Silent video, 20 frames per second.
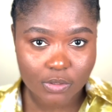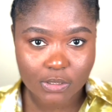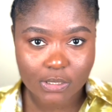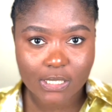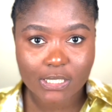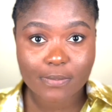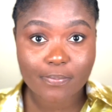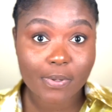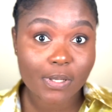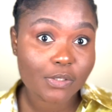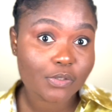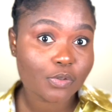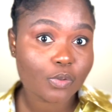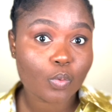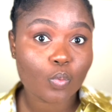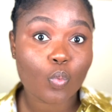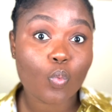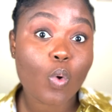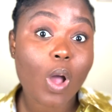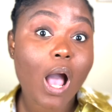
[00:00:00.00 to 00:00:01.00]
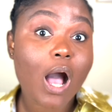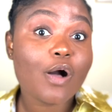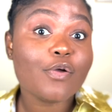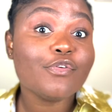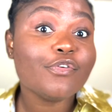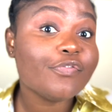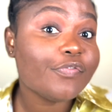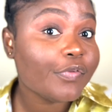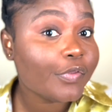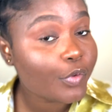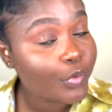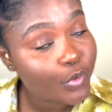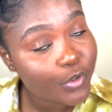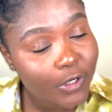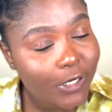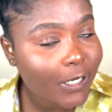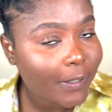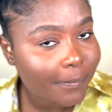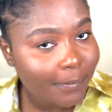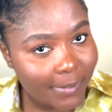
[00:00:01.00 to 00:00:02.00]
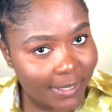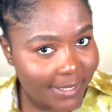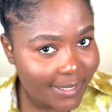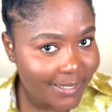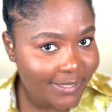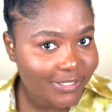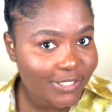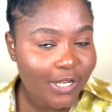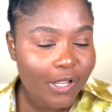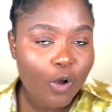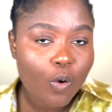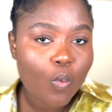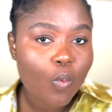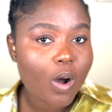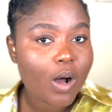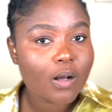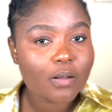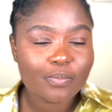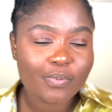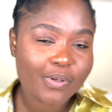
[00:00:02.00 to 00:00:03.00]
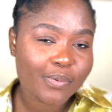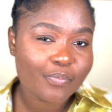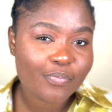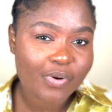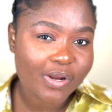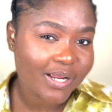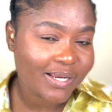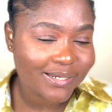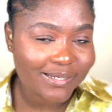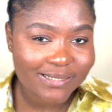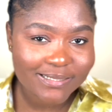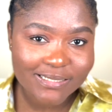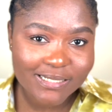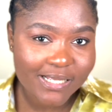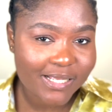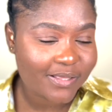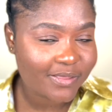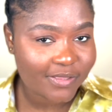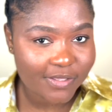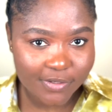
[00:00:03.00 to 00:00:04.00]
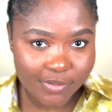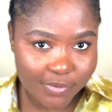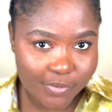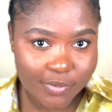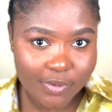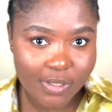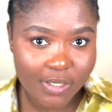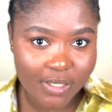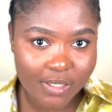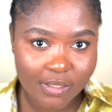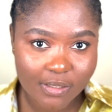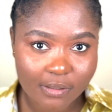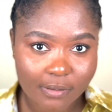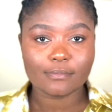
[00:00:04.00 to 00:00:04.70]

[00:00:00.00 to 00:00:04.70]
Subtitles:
It depends on how you feel you can manage while being pregnant in the UK.